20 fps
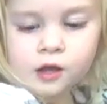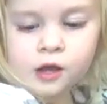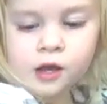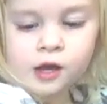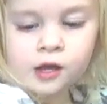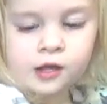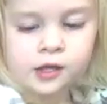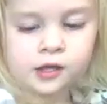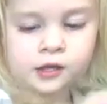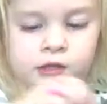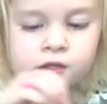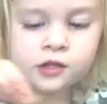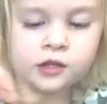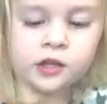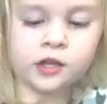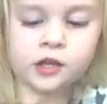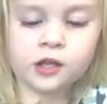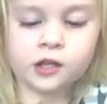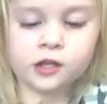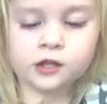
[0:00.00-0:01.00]
Hey,
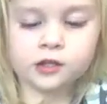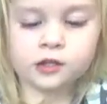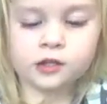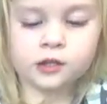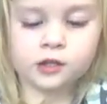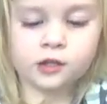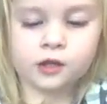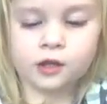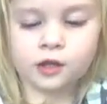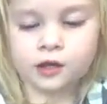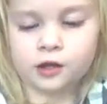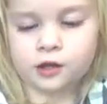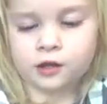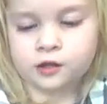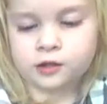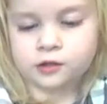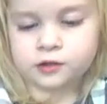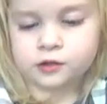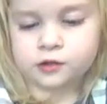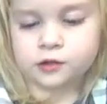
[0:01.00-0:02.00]
this.
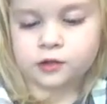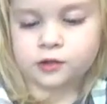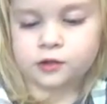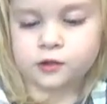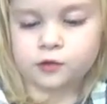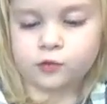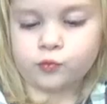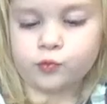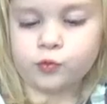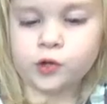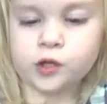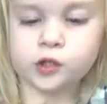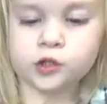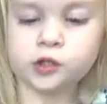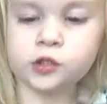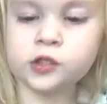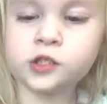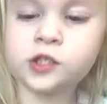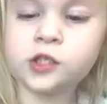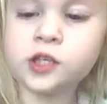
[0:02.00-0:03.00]

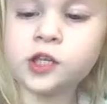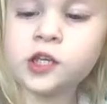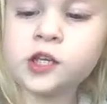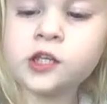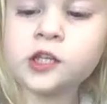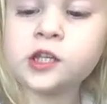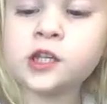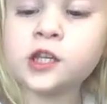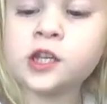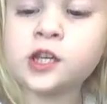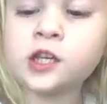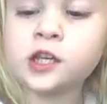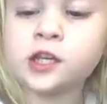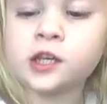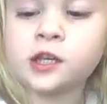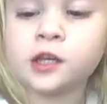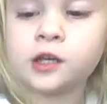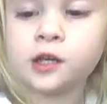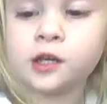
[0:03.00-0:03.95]
One, two, three.